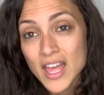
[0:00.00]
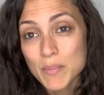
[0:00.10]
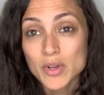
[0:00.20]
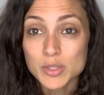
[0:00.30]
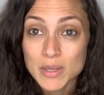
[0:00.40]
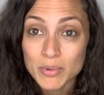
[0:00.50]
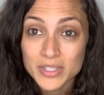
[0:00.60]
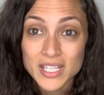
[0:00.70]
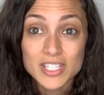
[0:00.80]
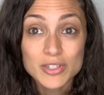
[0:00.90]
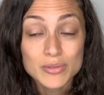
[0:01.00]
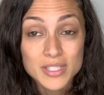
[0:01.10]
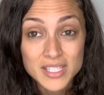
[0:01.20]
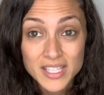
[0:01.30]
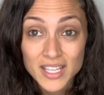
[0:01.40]
Most people tend to
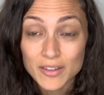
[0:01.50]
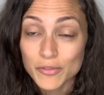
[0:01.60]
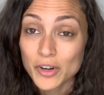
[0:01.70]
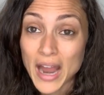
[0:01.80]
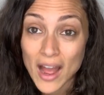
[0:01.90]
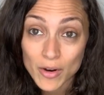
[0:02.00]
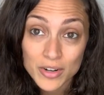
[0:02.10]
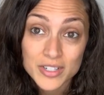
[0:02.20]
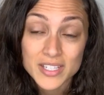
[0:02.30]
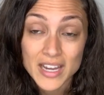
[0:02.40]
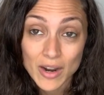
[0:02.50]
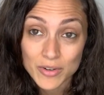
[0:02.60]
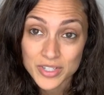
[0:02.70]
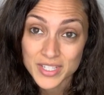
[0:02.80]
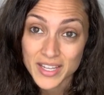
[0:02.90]
sit for hours and
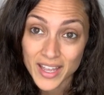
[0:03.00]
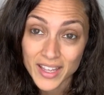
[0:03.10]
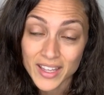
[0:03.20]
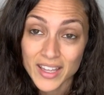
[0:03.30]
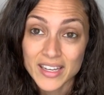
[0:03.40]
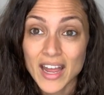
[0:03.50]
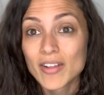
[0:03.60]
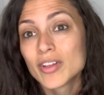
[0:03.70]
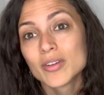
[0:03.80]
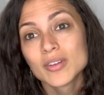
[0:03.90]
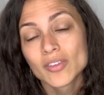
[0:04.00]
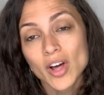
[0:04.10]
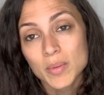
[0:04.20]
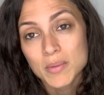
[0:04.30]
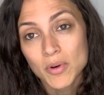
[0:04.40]
hours a day, and now that a lot
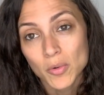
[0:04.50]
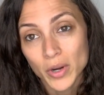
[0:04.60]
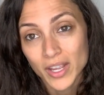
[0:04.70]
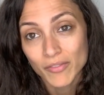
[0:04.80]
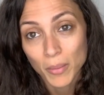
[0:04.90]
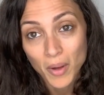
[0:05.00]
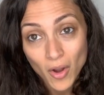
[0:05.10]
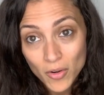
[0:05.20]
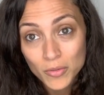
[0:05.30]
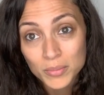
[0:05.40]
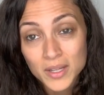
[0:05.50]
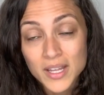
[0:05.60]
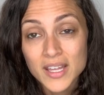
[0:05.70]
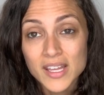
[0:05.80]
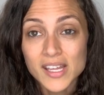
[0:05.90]
of people are working from home,
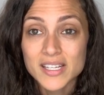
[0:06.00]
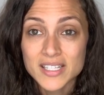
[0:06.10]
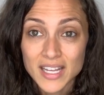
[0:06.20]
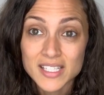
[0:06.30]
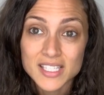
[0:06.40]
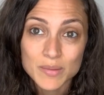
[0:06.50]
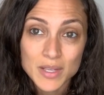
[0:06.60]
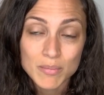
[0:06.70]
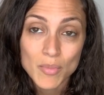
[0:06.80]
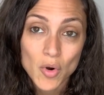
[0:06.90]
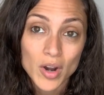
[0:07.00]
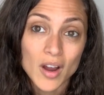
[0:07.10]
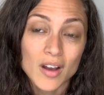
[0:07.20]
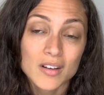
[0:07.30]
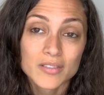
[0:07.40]
it tends to be more
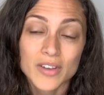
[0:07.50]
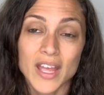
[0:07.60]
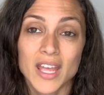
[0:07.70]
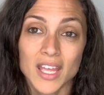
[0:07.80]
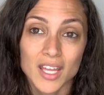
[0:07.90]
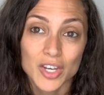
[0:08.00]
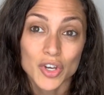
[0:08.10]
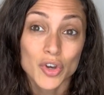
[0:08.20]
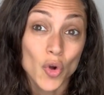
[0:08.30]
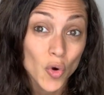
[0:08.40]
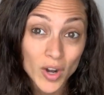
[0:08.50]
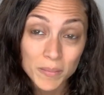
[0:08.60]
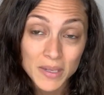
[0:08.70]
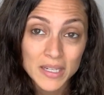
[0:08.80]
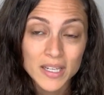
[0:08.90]
of a norm.